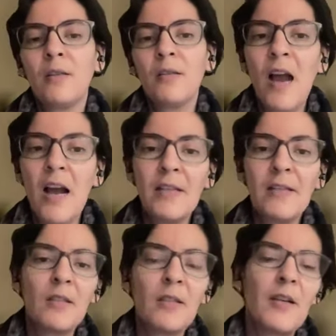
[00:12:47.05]

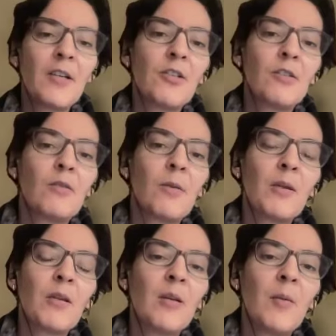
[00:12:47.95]
ties and connections to
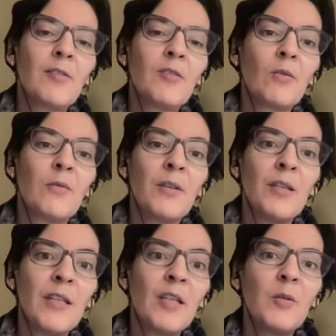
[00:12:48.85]
thinking about sort of the
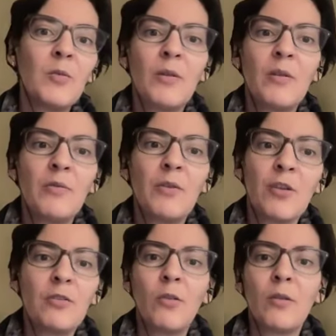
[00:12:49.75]
link between
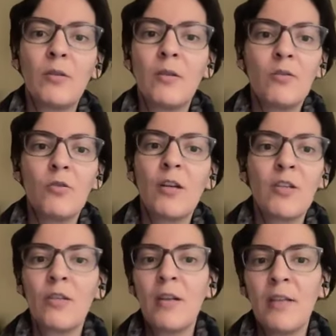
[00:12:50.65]
infrastructure
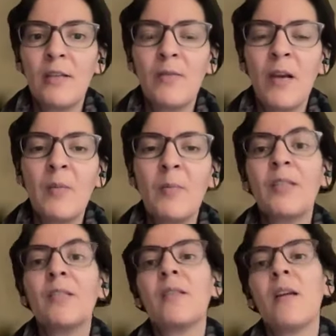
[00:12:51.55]
construction and development,